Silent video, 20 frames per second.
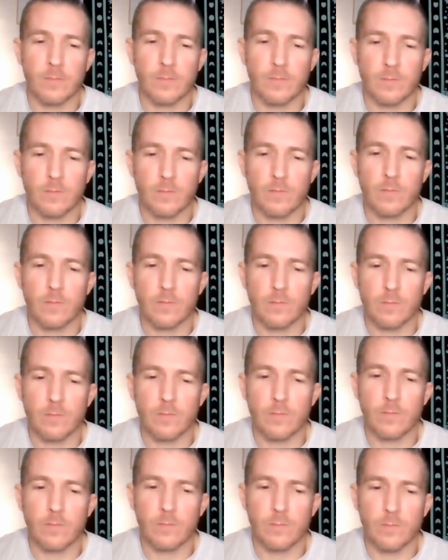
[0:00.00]

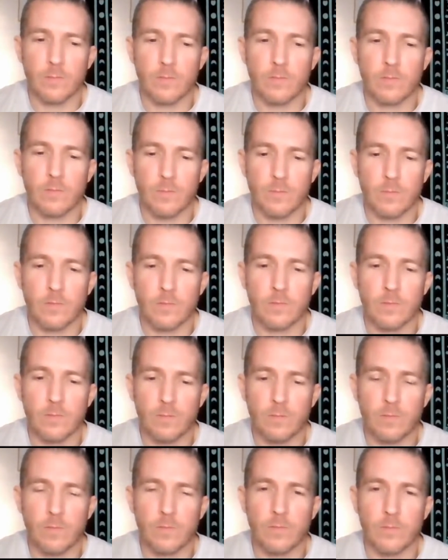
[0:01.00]

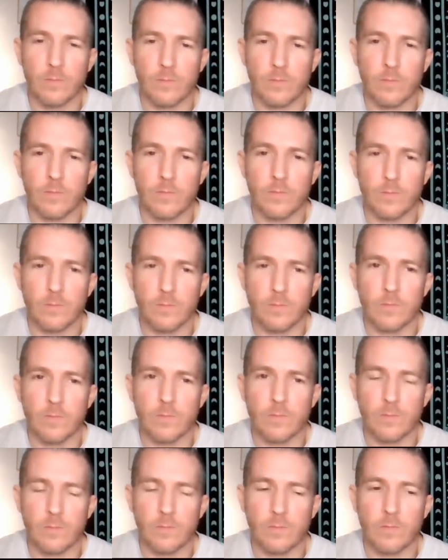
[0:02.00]

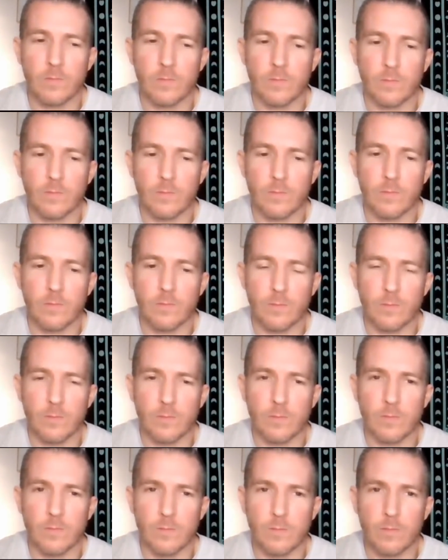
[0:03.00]

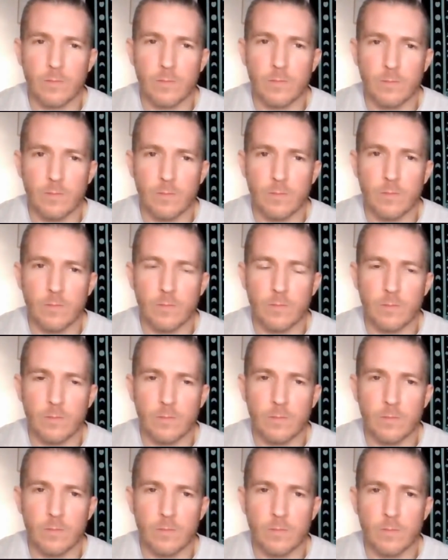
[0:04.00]

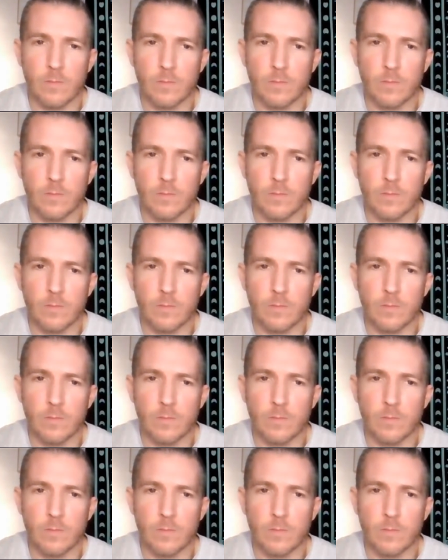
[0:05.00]
[no speech]